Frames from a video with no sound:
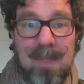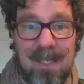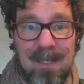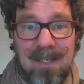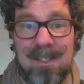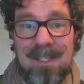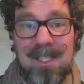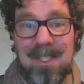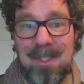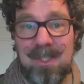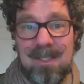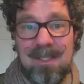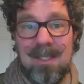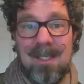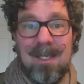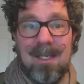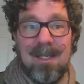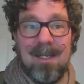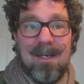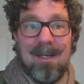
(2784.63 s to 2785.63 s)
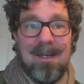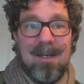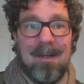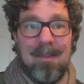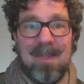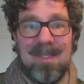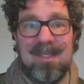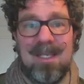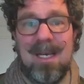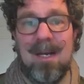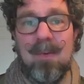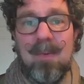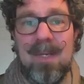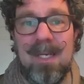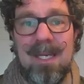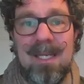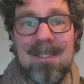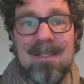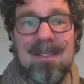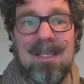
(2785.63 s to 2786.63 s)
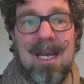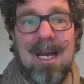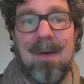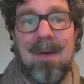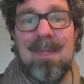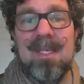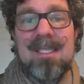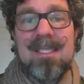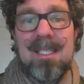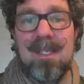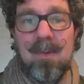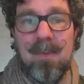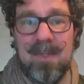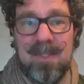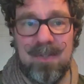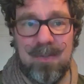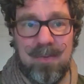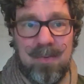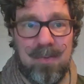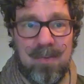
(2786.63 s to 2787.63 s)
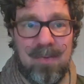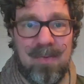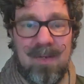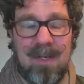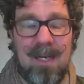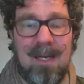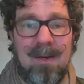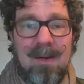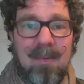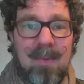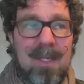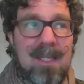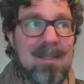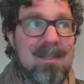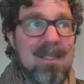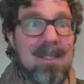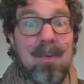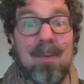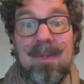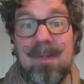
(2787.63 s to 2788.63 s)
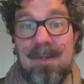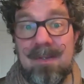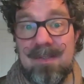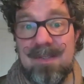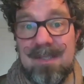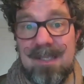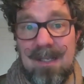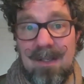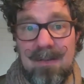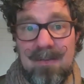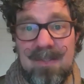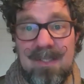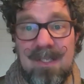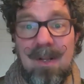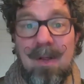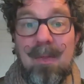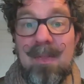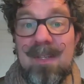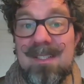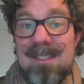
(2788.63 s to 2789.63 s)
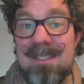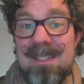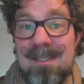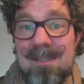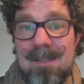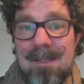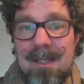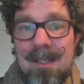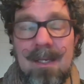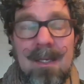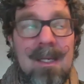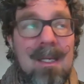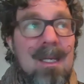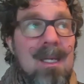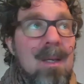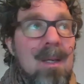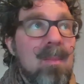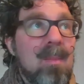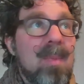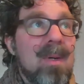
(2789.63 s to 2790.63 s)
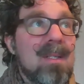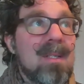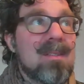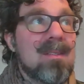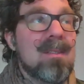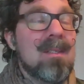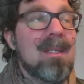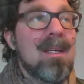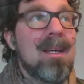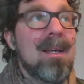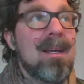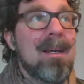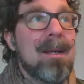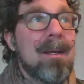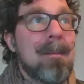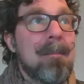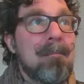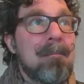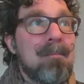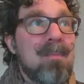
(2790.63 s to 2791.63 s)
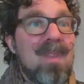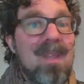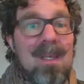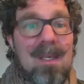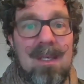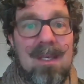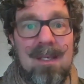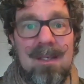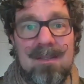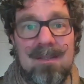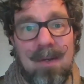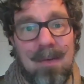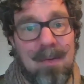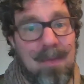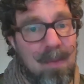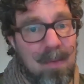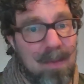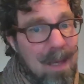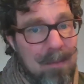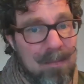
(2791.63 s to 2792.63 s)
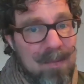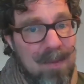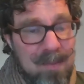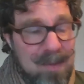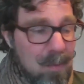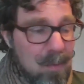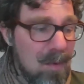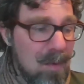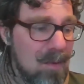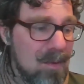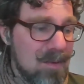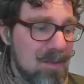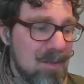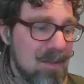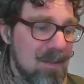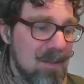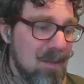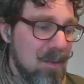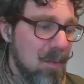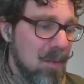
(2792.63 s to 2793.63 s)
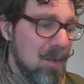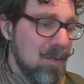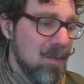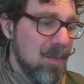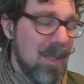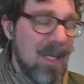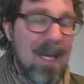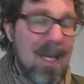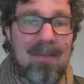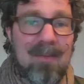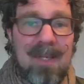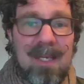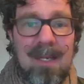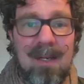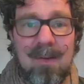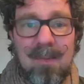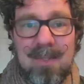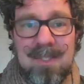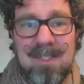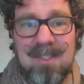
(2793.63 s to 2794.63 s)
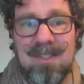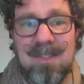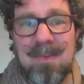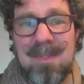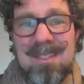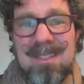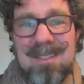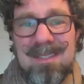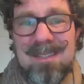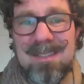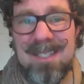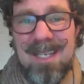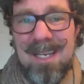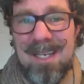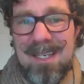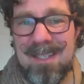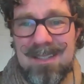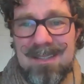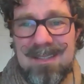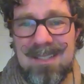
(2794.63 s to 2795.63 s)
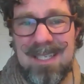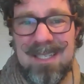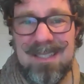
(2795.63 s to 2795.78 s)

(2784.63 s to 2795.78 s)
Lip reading: condition. It's how we deal with truth and how we deal with ourselves and authenticity. But the world we have here, which is so instantaneous,